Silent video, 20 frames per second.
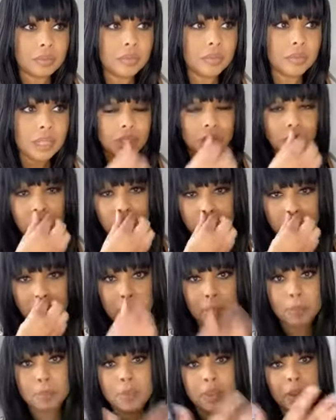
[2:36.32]
To
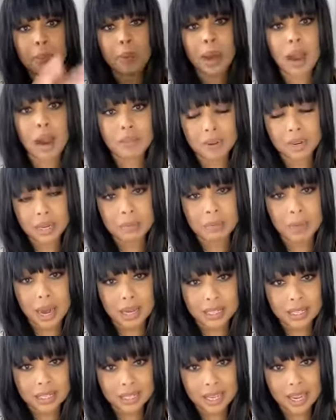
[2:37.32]
the poverty
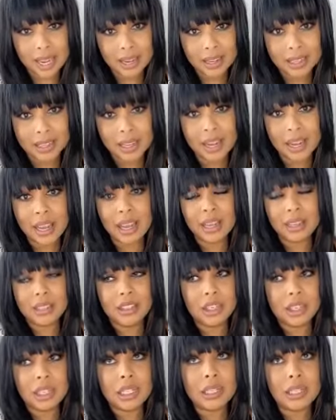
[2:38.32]
mindset,
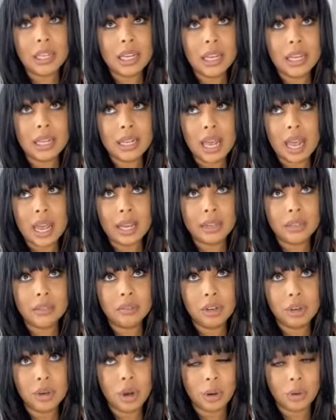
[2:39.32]
just thinking that,
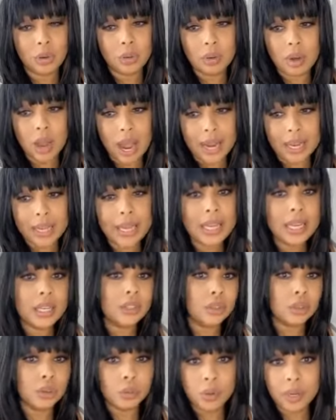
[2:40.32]
I
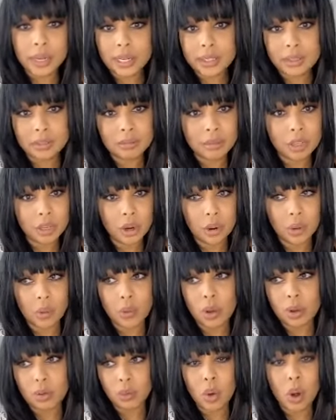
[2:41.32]
can't do it,
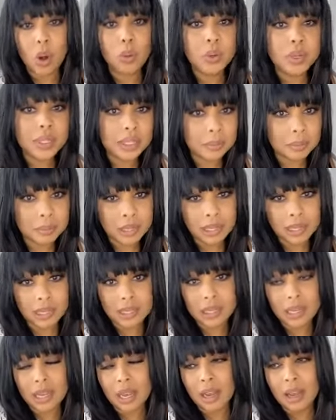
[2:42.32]
woe is
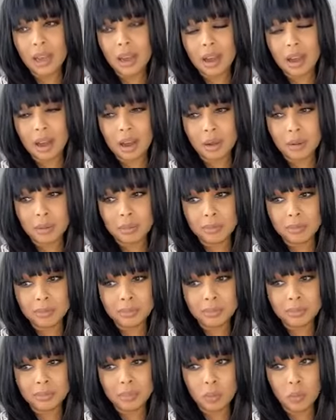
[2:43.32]
me.
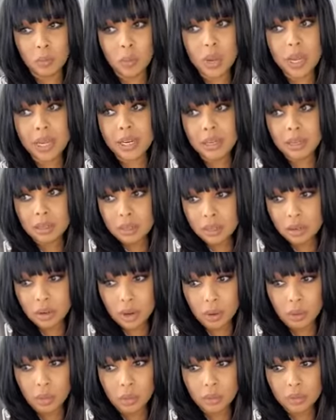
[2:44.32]
When,
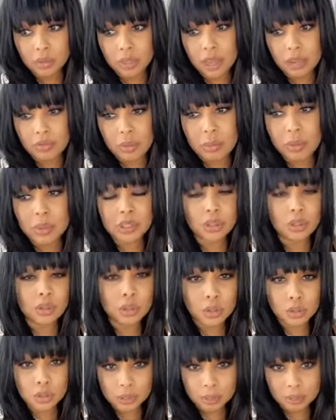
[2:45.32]
if you put the
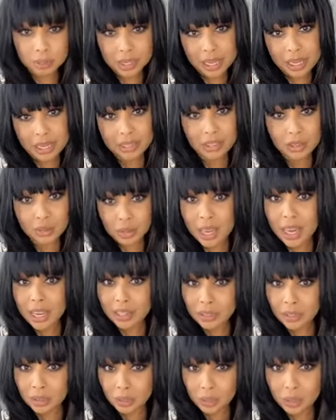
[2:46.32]
tools in place, you
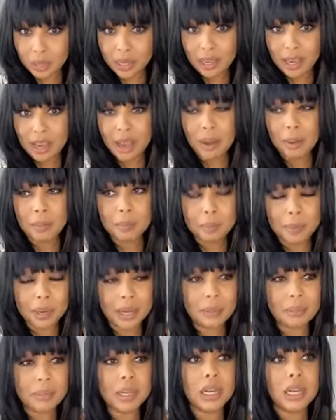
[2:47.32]
can do it.
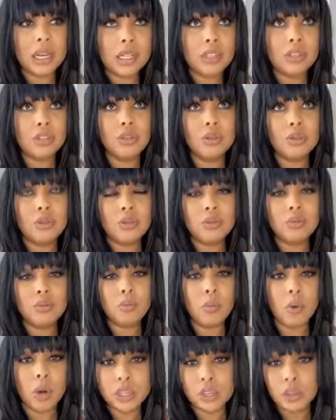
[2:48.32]
But because you
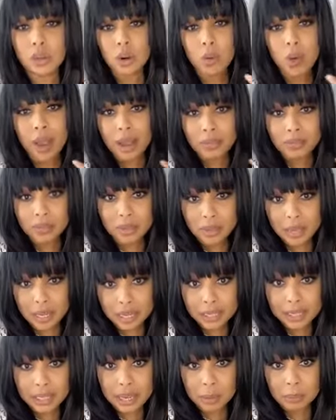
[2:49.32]
don't have the
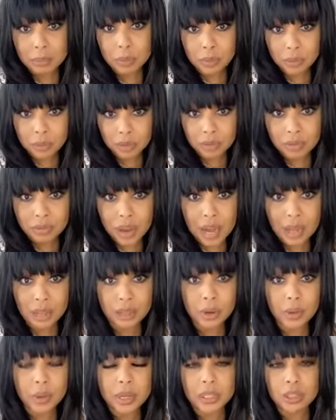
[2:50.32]
example to
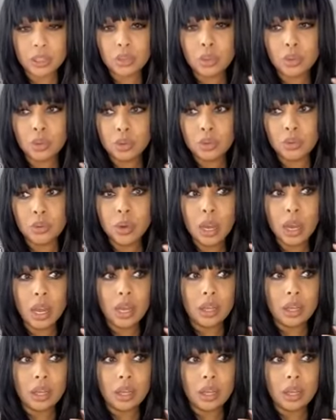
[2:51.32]
follow, and two,